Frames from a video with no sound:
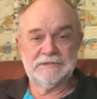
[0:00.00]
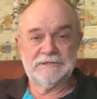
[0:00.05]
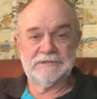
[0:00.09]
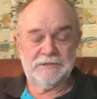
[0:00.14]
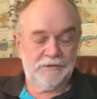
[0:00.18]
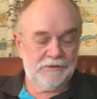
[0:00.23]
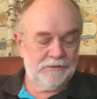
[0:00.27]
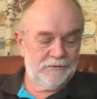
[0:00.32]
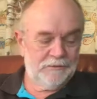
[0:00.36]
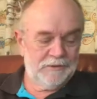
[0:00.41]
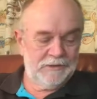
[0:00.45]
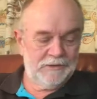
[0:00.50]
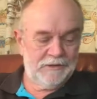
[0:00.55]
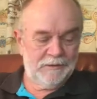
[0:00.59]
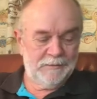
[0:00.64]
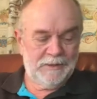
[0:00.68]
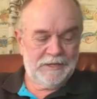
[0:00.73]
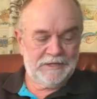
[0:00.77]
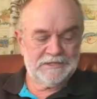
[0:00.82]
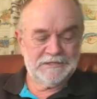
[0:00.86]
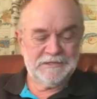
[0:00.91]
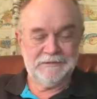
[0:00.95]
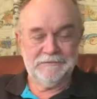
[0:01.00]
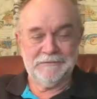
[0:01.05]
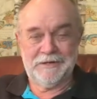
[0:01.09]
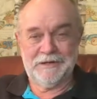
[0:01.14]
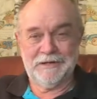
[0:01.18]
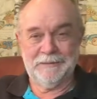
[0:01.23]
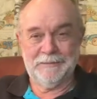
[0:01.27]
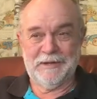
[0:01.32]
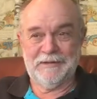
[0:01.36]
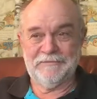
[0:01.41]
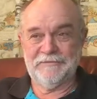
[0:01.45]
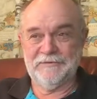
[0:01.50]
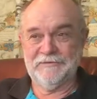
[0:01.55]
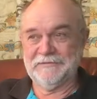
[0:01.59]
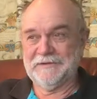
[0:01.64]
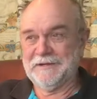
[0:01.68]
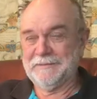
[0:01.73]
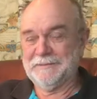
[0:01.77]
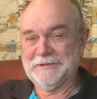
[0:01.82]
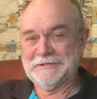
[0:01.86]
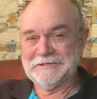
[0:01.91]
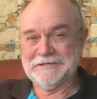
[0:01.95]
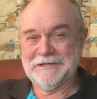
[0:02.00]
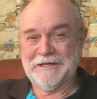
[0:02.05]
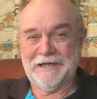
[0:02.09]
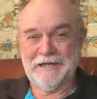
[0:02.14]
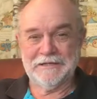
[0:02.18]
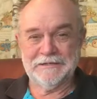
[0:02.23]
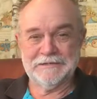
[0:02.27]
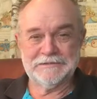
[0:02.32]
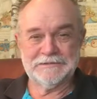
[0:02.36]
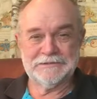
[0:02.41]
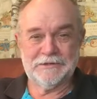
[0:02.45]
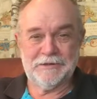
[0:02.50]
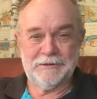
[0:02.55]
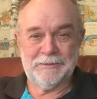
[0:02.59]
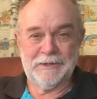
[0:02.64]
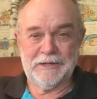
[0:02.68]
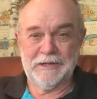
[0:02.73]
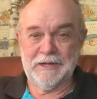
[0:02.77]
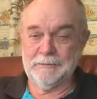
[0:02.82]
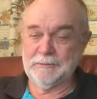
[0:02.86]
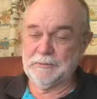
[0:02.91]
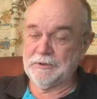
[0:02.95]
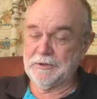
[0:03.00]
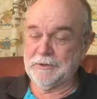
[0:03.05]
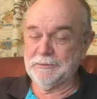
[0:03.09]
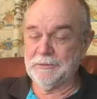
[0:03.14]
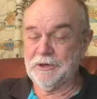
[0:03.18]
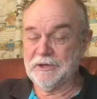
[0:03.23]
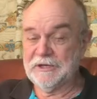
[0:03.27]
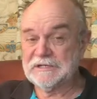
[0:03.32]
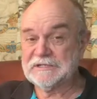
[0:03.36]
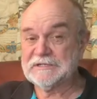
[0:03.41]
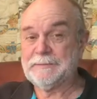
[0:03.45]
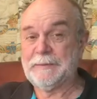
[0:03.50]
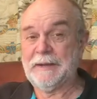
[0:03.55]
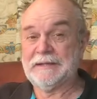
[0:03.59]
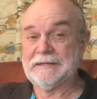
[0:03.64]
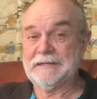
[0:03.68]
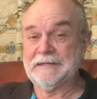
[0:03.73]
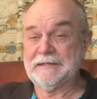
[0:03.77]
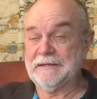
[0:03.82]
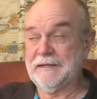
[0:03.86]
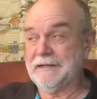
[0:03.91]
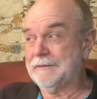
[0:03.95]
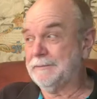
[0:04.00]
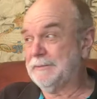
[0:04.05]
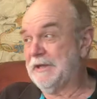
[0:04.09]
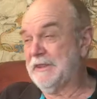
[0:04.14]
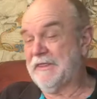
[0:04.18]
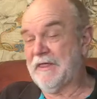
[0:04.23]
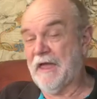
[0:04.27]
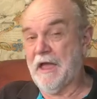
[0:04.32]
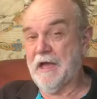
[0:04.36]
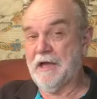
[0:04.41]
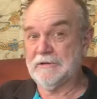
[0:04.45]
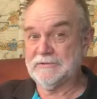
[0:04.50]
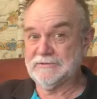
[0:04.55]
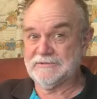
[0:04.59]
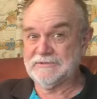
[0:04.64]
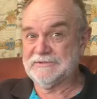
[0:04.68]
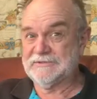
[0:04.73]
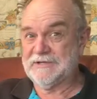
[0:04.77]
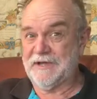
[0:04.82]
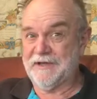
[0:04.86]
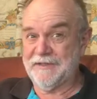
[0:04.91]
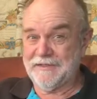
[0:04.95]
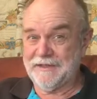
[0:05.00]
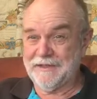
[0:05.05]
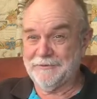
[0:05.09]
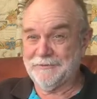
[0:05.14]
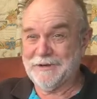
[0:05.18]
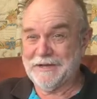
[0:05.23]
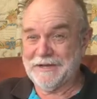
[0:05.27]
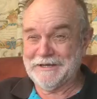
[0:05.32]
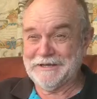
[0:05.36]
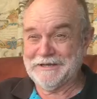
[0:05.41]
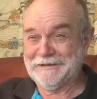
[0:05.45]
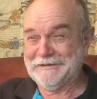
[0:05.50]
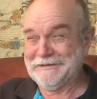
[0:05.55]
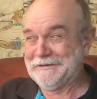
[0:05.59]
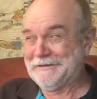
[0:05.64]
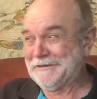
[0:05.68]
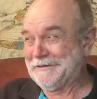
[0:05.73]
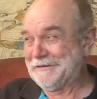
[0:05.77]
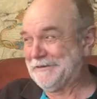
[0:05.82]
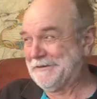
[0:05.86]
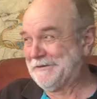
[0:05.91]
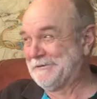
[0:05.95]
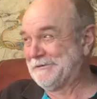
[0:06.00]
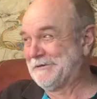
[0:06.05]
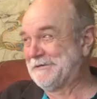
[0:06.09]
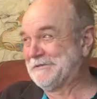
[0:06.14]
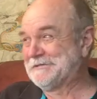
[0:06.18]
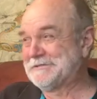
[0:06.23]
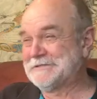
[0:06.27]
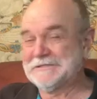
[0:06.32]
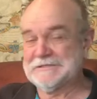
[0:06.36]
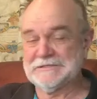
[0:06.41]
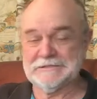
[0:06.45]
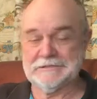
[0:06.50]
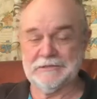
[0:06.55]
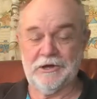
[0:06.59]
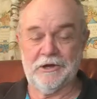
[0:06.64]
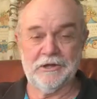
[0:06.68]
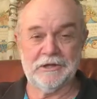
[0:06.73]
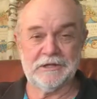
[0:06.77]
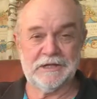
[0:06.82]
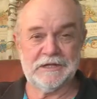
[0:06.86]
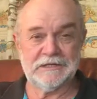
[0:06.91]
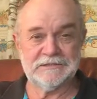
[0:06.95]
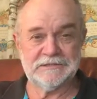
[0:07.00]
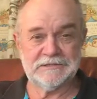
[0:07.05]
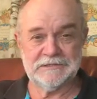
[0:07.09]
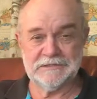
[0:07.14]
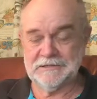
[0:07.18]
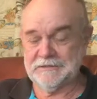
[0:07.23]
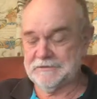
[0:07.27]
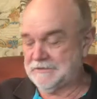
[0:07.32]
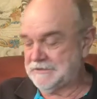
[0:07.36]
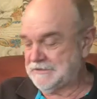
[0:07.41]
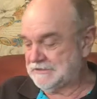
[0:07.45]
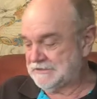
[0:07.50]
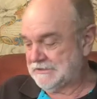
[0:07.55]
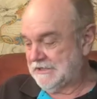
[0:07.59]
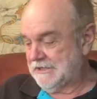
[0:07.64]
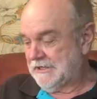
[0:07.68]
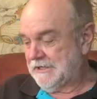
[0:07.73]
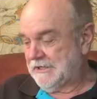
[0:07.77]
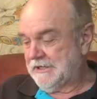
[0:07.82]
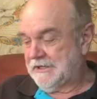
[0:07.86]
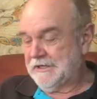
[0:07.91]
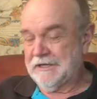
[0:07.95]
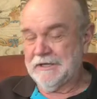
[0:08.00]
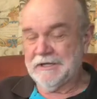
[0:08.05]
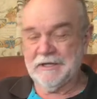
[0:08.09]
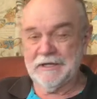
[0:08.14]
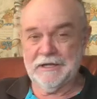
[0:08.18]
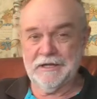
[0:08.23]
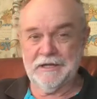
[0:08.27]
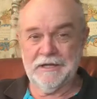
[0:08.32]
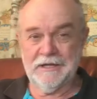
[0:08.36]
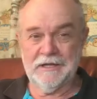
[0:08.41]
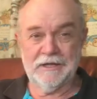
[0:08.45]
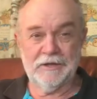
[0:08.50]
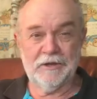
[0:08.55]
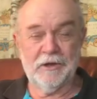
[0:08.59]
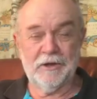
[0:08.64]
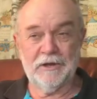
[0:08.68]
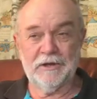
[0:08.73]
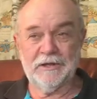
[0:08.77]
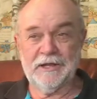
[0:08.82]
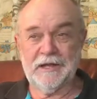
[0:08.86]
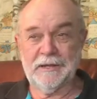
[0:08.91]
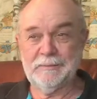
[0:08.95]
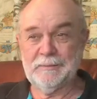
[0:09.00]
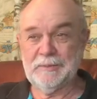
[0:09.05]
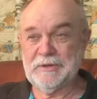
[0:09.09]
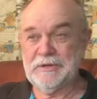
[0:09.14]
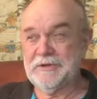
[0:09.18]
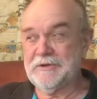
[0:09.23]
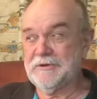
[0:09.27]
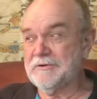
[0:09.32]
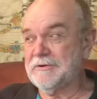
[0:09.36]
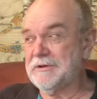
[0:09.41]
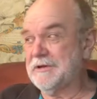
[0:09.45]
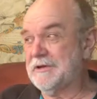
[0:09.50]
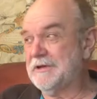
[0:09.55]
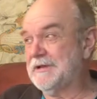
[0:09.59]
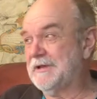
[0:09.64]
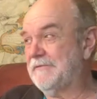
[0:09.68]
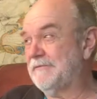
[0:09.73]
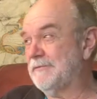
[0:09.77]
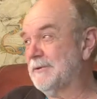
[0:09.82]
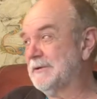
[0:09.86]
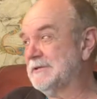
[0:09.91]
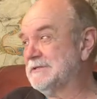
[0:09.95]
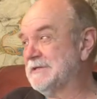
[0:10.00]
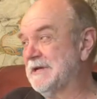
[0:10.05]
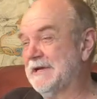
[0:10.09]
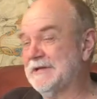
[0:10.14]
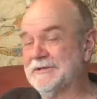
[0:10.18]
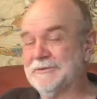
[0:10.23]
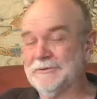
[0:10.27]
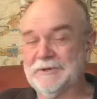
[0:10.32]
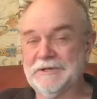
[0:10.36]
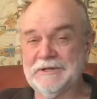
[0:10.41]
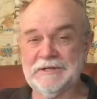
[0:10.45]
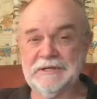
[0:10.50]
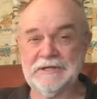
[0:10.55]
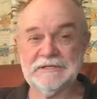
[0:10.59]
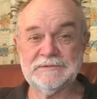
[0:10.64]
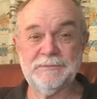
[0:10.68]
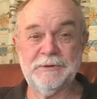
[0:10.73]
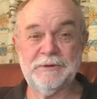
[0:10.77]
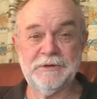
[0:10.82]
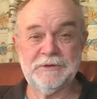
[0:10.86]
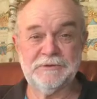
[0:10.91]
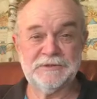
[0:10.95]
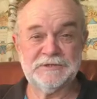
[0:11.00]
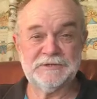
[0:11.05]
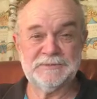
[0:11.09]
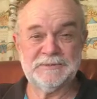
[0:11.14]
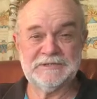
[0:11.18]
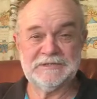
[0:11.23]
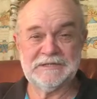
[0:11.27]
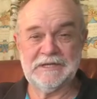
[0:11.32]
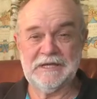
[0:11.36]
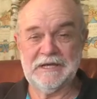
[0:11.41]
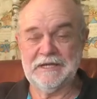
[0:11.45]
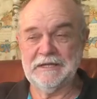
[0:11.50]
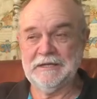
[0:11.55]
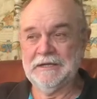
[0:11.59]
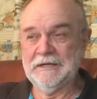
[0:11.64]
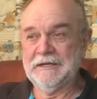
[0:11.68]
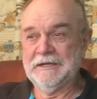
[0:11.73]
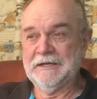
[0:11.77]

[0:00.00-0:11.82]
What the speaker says: So I'm actually running about 15 minutes late. Sorry about that, but I'm not expecting there to be thousands out there waiting because it's the holiday series, holiday period. Everyone's out doing things. Merry Christmas again.